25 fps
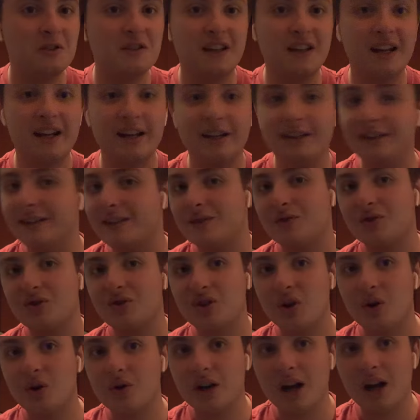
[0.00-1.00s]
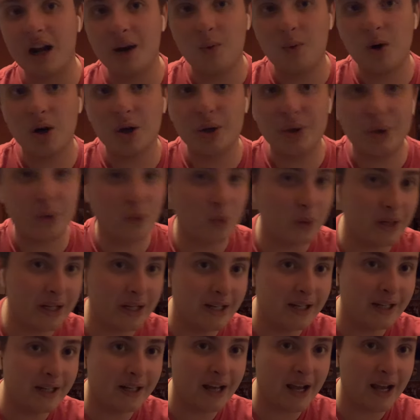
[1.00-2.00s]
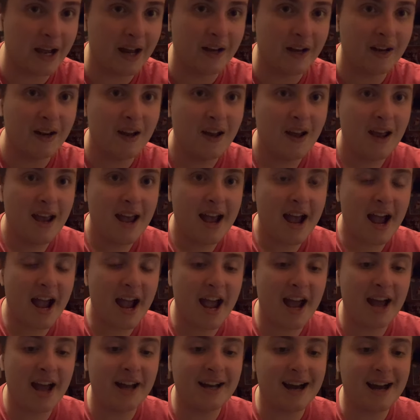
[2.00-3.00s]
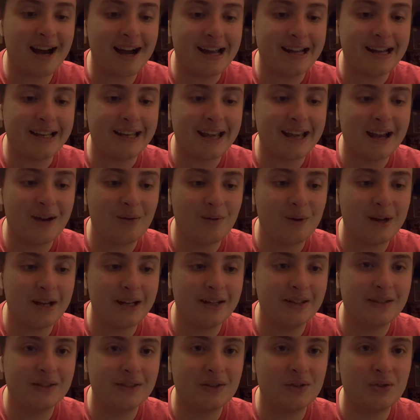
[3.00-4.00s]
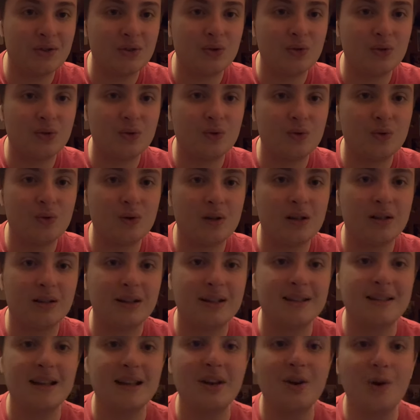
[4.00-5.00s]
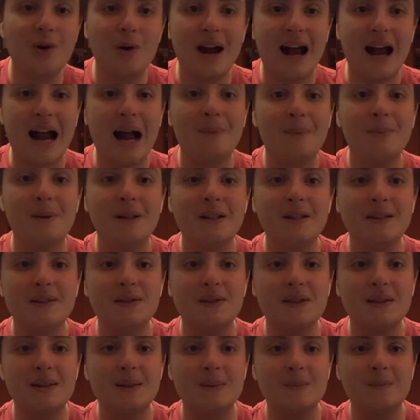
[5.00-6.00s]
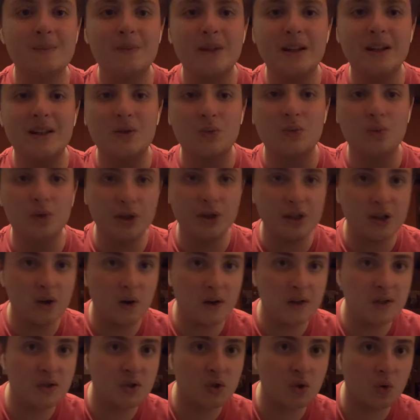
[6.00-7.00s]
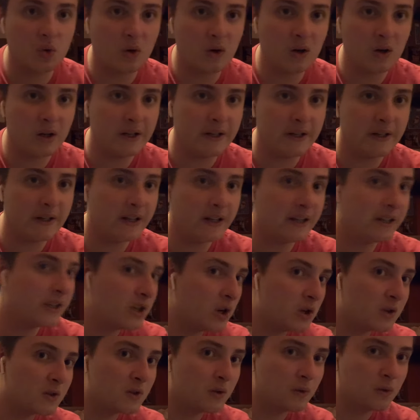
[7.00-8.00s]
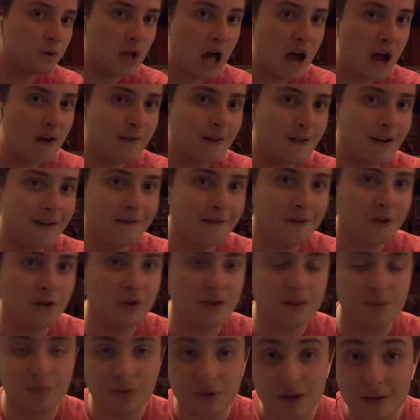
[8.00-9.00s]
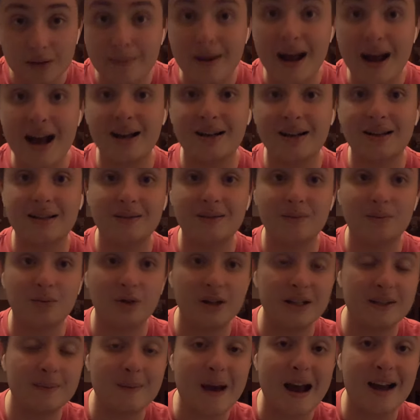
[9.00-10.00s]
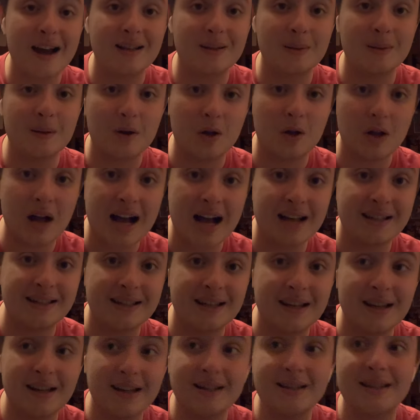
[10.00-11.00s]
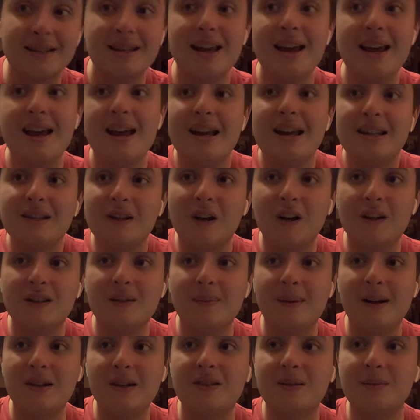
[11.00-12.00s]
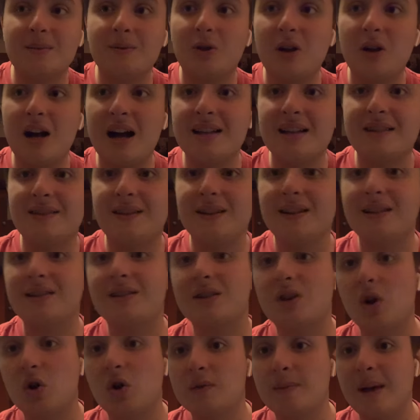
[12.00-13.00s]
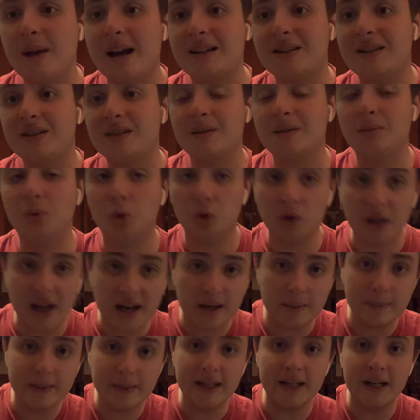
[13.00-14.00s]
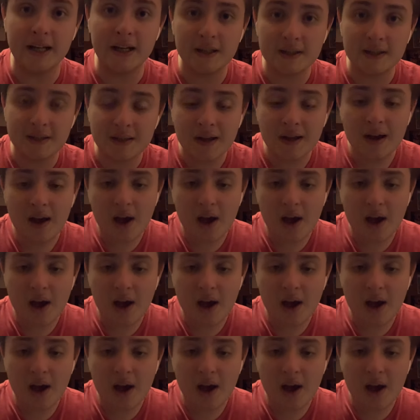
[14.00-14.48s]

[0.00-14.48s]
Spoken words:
like, this was so good, I wanted to read it again, and I can't wait to, because I know what happens. It's a really great story. It goes through a lot of great villains, brings back some classics, talks about some classics, goes back to some old enemies.